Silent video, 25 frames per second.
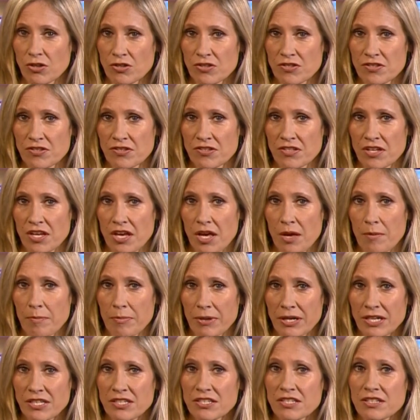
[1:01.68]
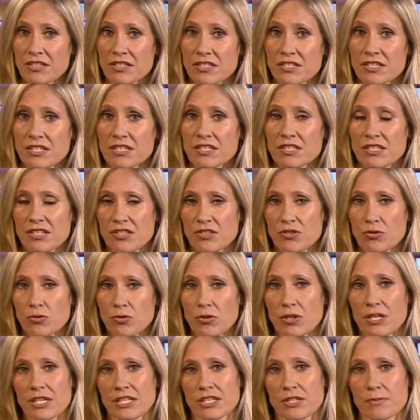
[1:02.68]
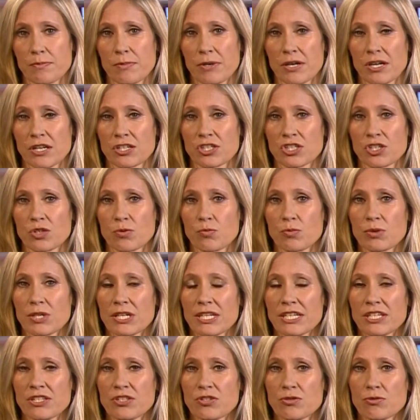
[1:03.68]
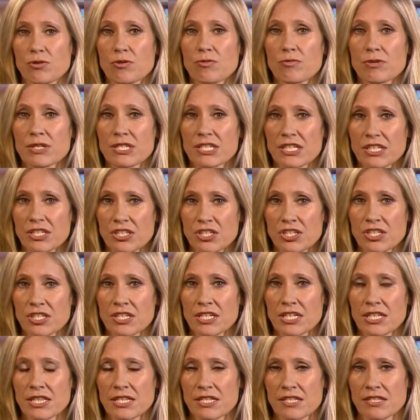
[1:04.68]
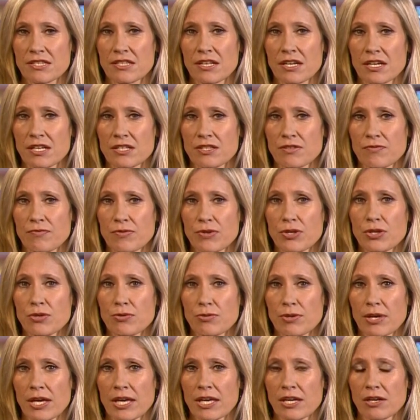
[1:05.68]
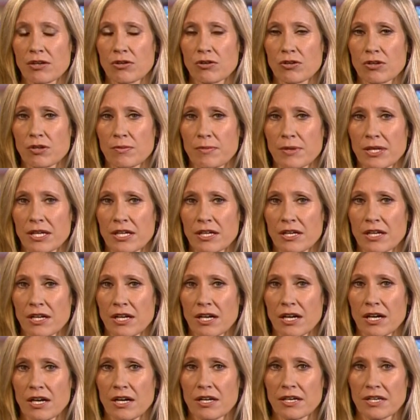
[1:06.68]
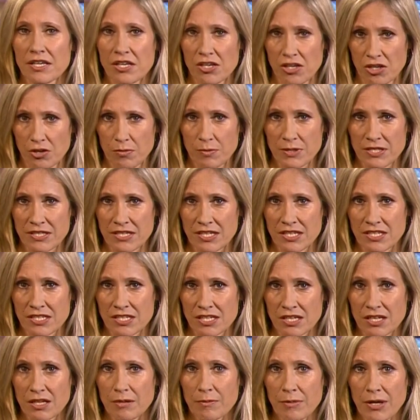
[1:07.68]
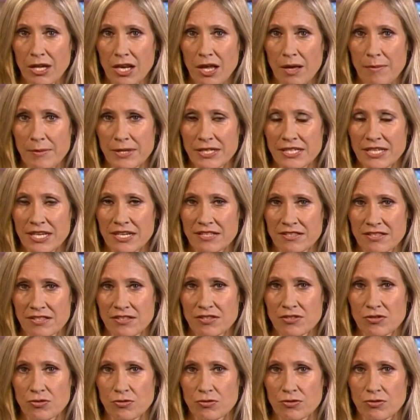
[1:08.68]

costs, but that a disorderly departure would lead to a reduction in the size of the UK economy. Our economics editor, Kamal Ahmed, has this